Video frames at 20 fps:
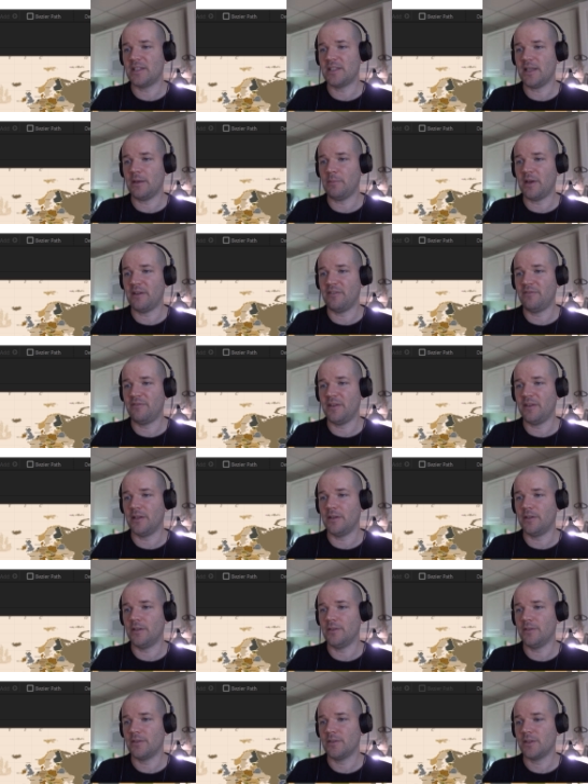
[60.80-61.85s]
set my
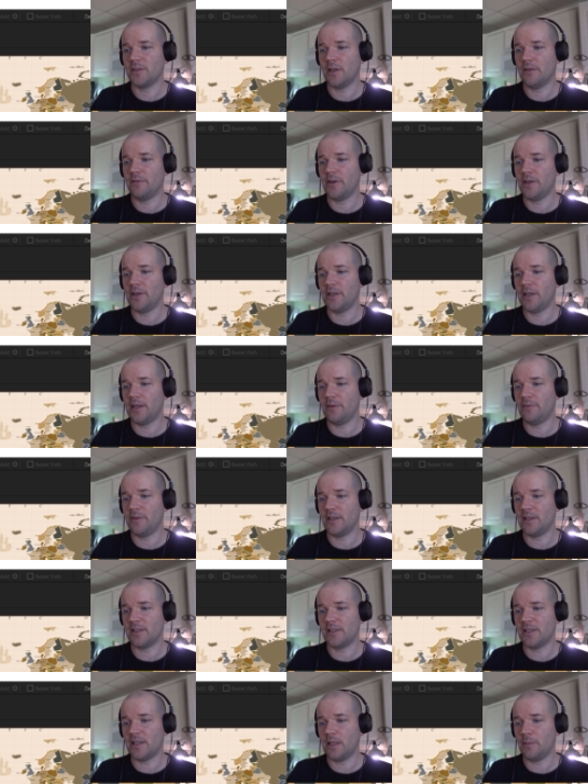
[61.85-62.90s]
fill. So I've already got
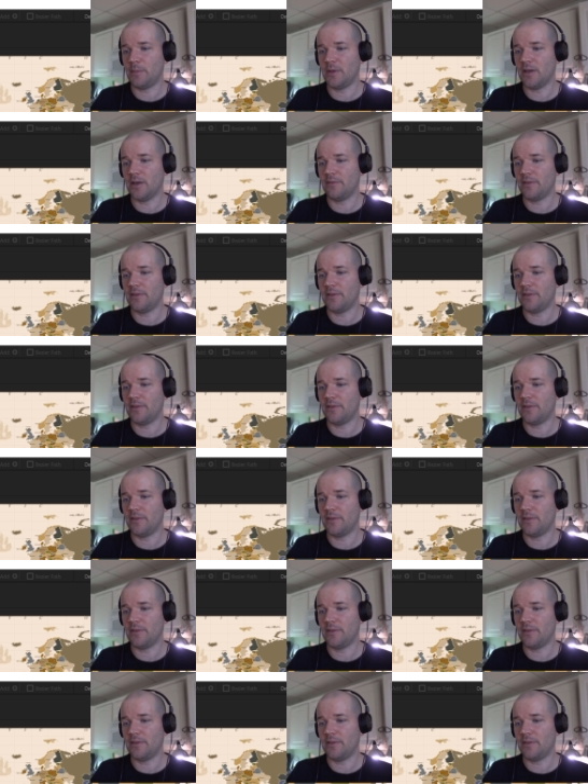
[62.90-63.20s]
everything set up here.